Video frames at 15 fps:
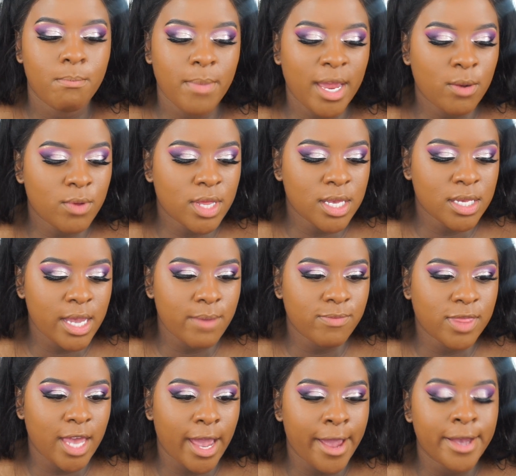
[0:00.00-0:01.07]
Made with the same
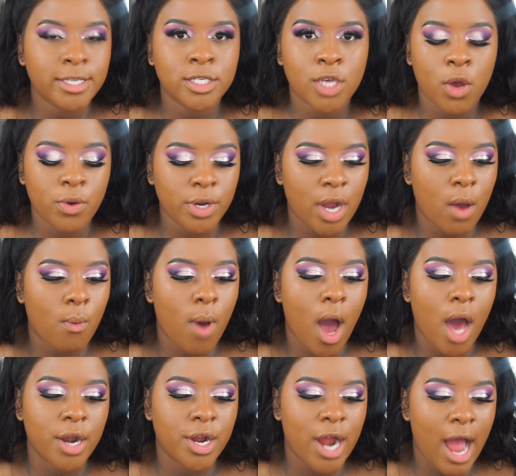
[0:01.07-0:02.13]
things, coconut
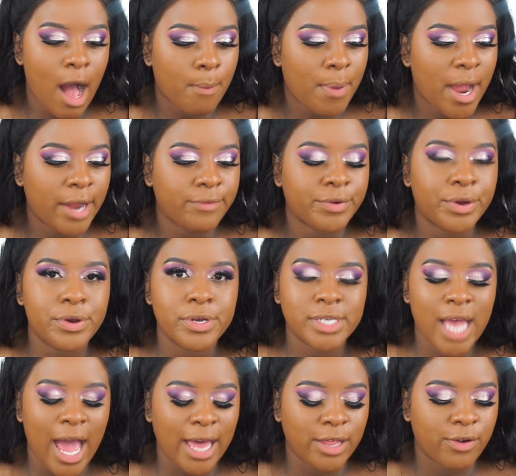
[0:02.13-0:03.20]
water, alpine rose,
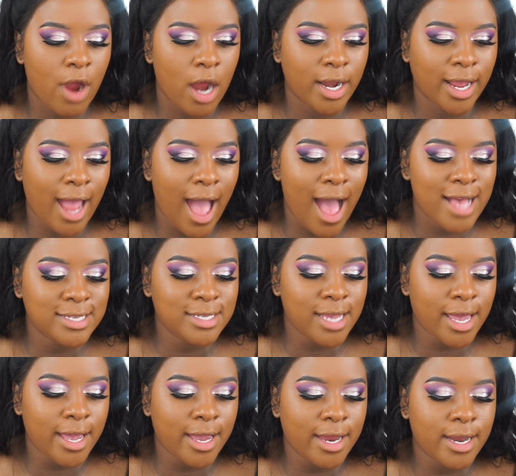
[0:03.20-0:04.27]
hyaluronic
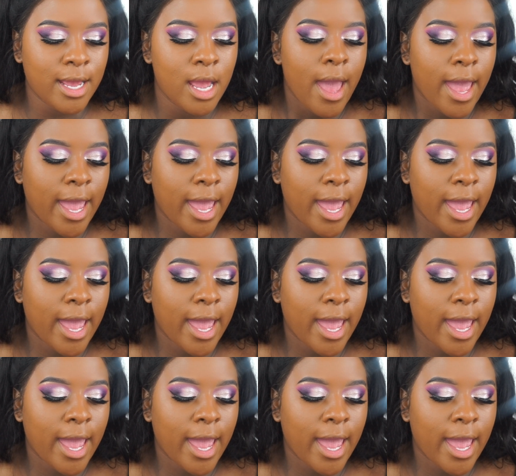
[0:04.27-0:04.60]
acid,